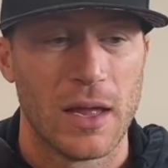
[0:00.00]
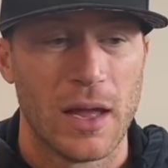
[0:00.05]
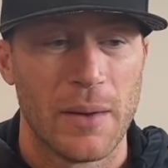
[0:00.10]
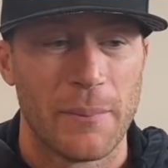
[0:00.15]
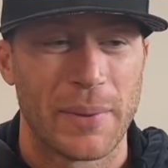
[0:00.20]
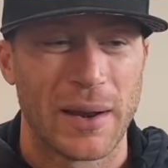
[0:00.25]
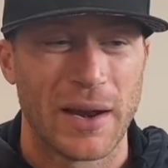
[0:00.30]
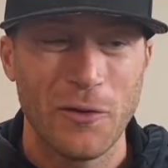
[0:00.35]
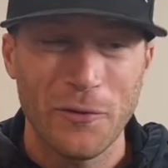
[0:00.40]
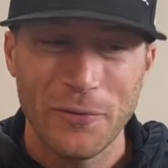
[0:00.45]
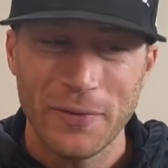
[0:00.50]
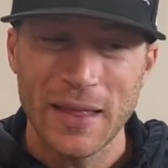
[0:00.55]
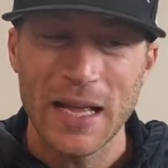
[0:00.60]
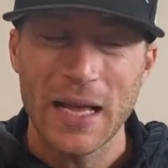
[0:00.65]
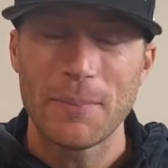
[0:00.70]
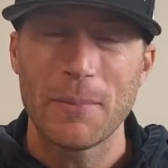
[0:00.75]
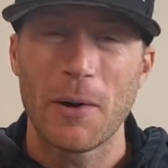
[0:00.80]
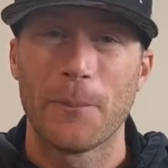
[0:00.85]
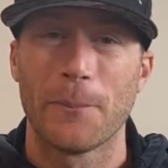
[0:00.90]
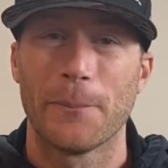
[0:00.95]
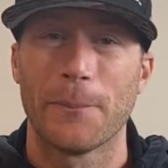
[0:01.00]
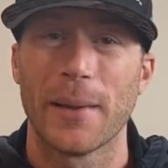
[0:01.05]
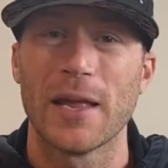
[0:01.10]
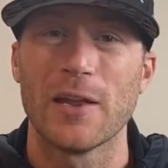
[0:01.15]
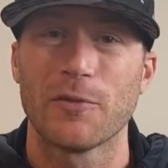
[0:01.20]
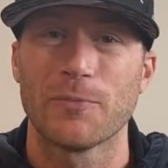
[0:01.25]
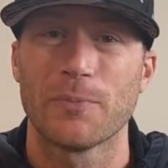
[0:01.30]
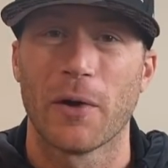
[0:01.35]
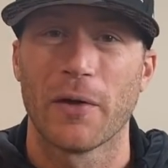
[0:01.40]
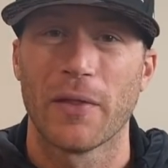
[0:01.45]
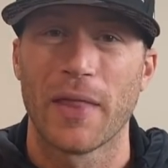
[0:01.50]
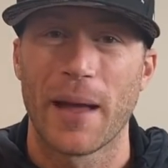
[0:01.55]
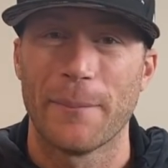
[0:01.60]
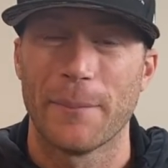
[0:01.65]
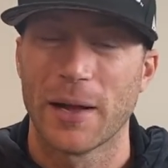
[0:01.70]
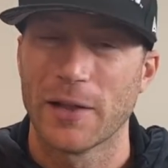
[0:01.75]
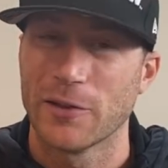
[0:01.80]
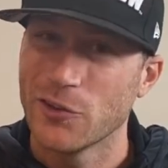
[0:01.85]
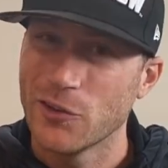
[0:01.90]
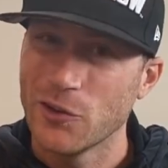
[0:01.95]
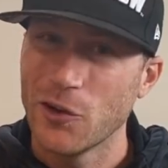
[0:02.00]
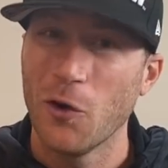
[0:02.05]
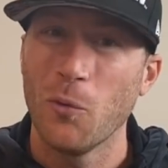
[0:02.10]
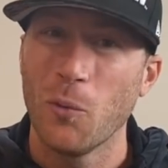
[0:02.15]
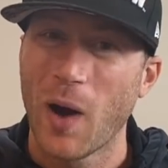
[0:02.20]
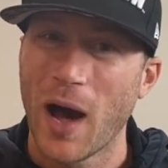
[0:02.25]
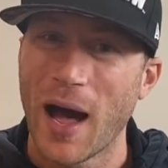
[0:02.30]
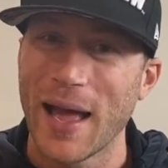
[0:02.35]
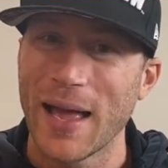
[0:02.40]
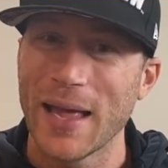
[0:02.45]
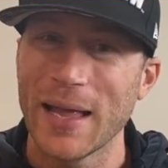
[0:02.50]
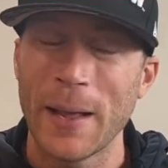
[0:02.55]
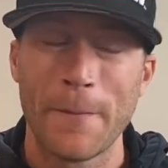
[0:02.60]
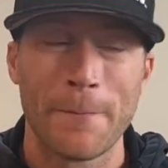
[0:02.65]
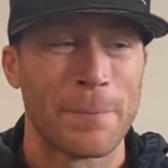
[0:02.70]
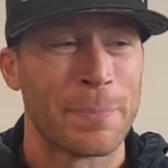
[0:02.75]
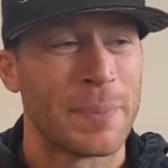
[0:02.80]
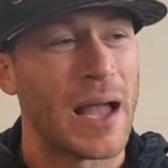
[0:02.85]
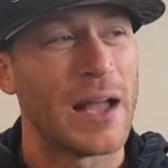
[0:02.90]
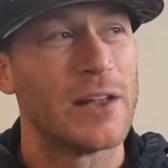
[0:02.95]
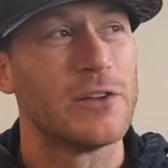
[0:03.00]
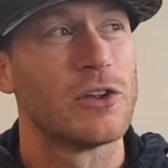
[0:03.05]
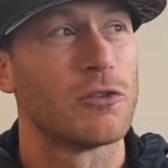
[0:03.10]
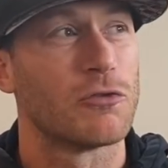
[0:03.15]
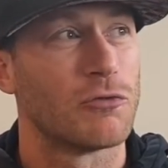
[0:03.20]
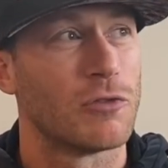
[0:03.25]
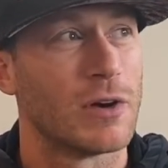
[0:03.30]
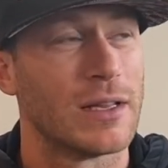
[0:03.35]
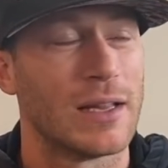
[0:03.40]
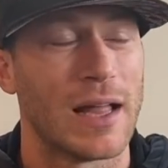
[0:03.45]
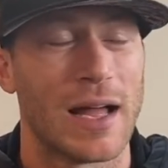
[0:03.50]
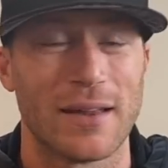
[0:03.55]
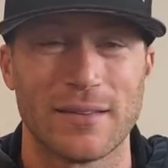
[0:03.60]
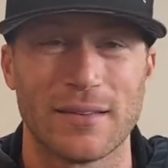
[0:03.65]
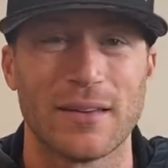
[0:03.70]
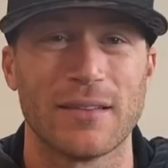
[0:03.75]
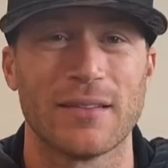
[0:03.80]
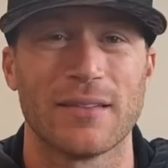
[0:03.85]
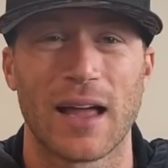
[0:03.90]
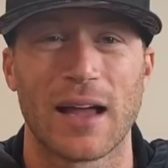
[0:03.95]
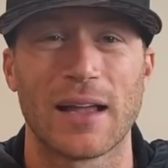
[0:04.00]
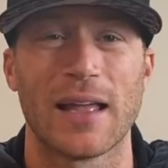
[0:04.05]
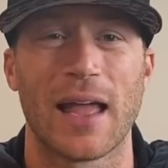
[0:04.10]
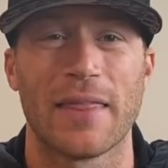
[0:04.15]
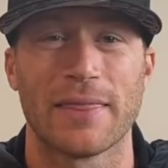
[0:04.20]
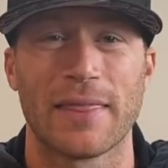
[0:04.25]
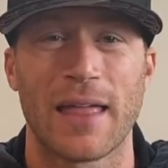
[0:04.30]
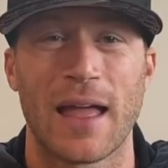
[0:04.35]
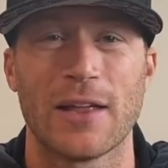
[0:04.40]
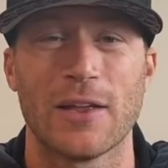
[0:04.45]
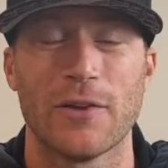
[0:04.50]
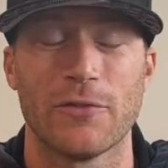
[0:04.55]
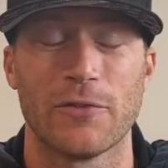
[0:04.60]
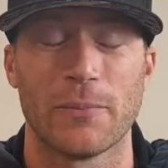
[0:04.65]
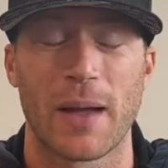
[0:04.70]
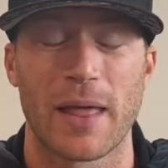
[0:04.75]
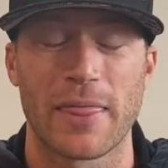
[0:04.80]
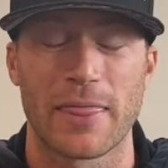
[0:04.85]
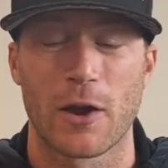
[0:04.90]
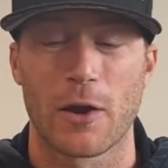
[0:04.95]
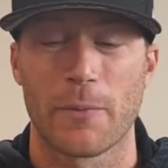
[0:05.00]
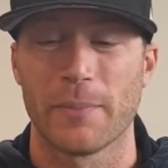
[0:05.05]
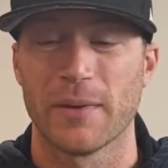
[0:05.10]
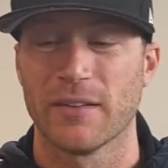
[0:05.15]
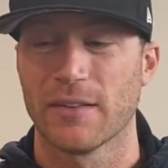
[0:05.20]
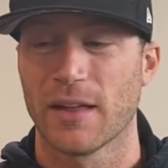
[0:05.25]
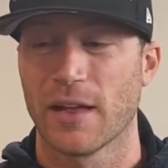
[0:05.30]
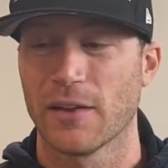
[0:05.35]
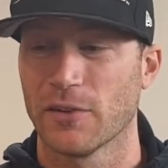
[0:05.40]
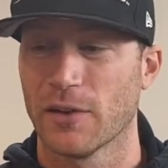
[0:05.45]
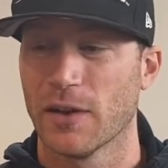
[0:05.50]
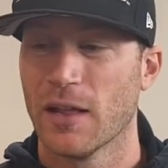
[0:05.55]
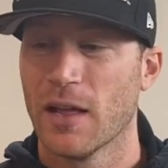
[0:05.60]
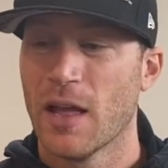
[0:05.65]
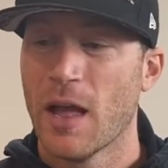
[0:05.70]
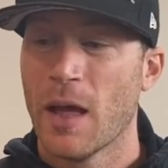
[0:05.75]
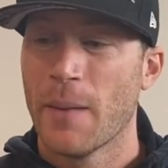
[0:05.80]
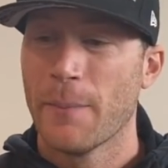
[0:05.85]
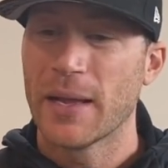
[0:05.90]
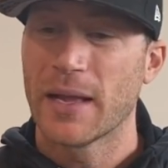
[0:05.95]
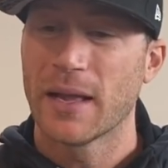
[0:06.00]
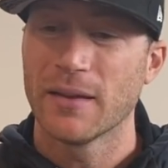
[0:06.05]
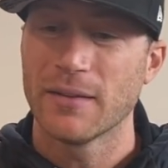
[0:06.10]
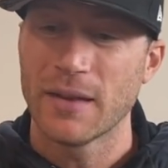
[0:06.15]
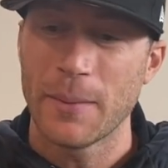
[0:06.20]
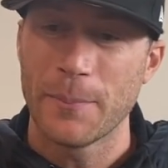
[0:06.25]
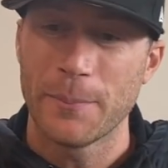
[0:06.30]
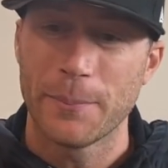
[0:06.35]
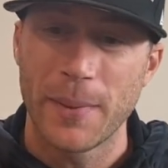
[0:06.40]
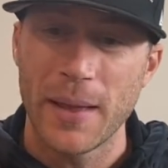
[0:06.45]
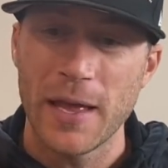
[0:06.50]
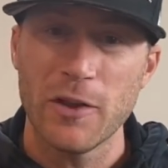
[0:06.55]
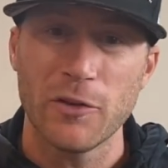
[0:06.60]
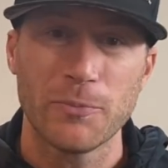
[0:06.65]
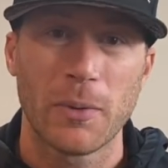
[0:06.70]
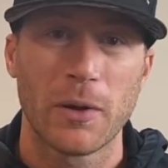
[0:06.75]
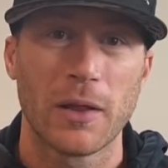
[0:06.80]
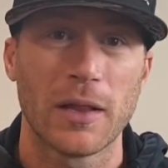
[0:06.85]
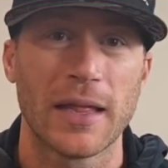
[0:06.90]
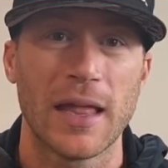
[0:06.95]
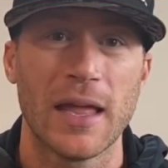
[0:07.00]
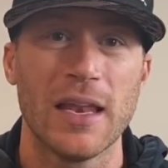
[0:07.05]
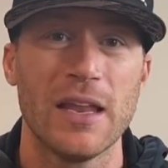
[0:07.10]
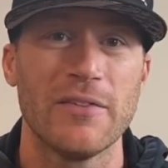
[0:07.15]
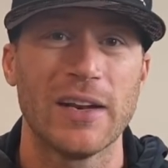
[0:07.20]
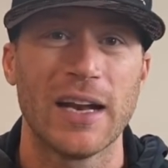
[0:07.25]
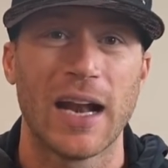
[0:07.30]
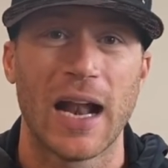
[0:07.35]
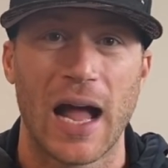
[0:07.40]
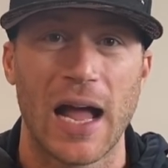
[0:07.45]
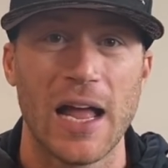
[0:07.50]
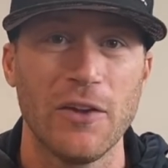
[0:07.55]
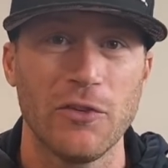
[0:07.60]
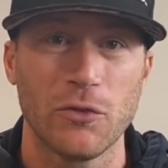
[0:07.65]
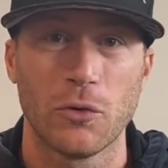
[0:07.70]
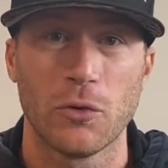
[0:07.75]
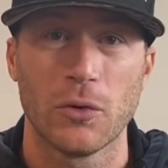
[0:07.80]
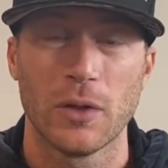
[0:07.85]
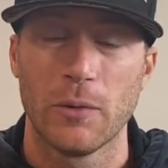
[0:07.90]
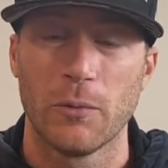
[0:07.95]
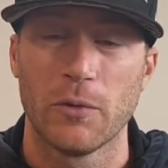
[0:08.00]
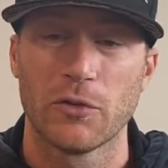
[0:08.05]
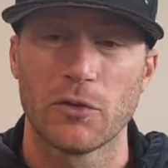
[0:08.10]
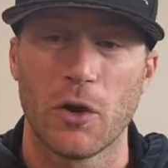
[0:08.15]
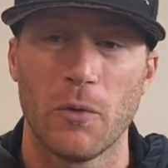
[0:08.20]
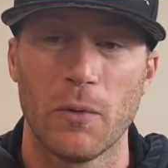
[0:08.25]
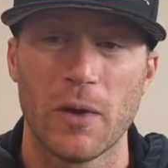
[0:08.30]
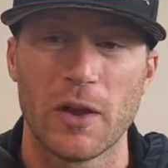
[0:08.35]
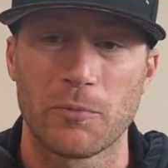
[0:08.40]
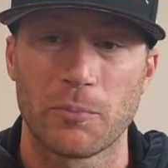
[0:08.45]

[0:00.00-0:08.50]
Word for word: But I don't think about baseball that much. You know why? I just realized this. Again, thank you for my therapy session. Because in baseball, again, even in high school, it was always